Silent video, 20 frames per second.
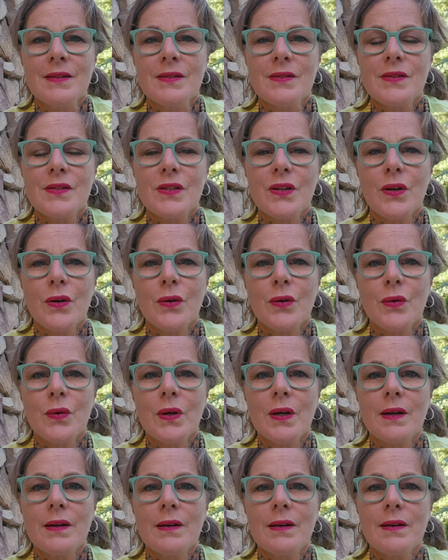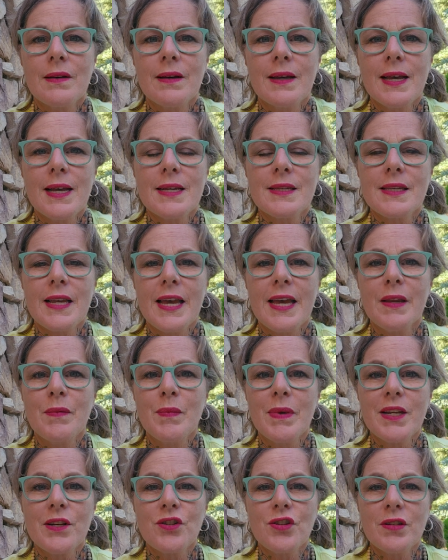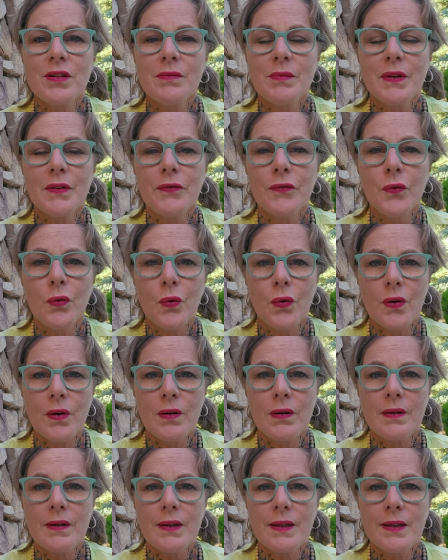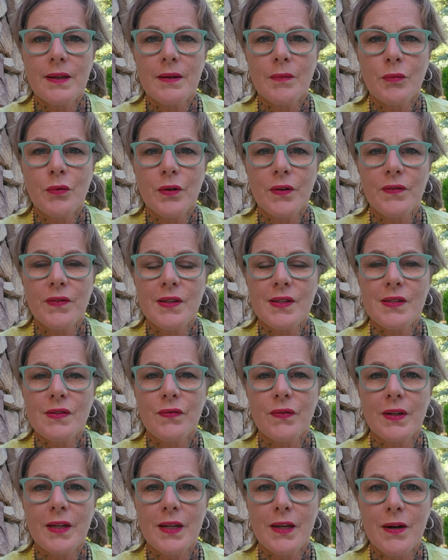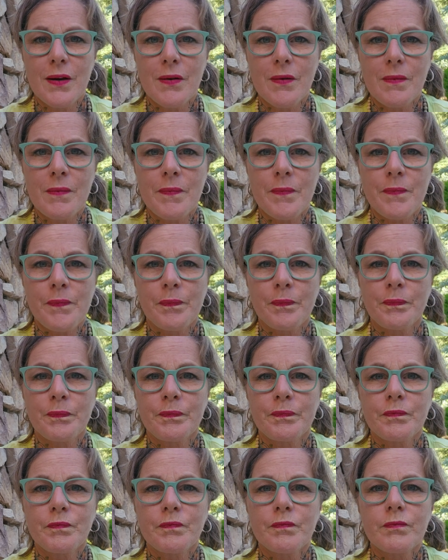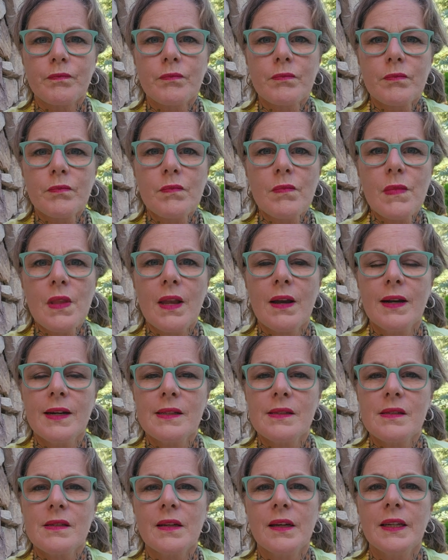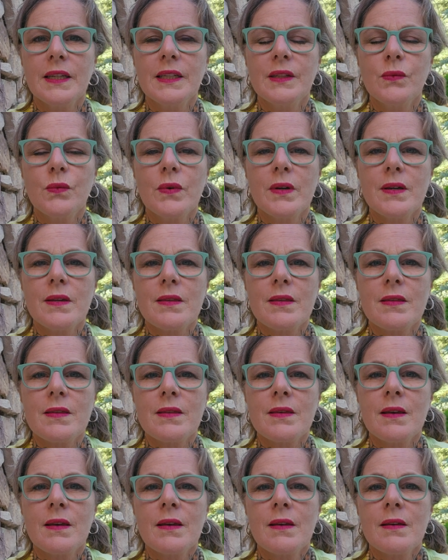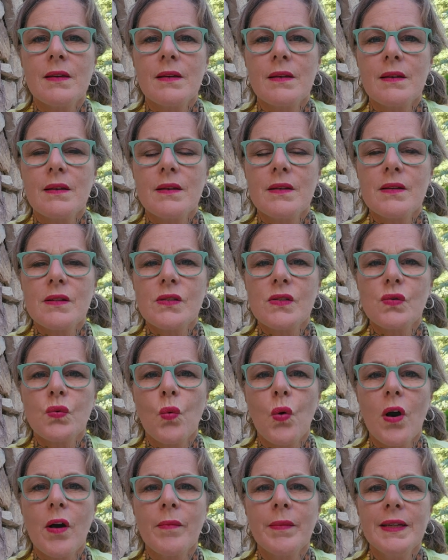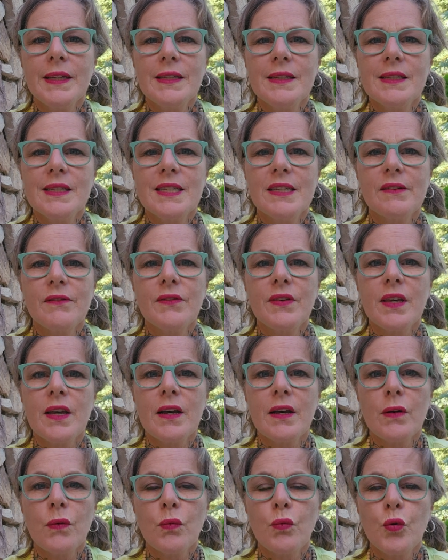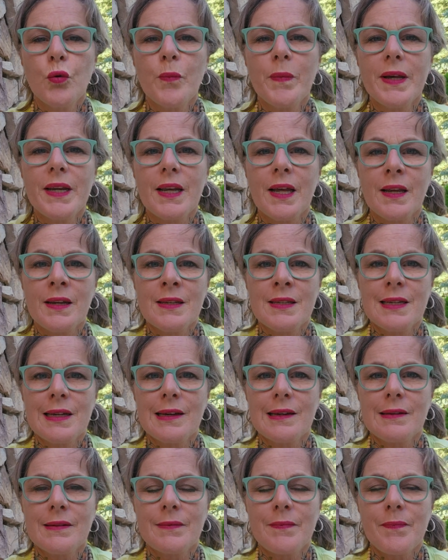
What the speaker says: So, as I had mentioned before in a previous video, I studied with Swami Divyarupananda,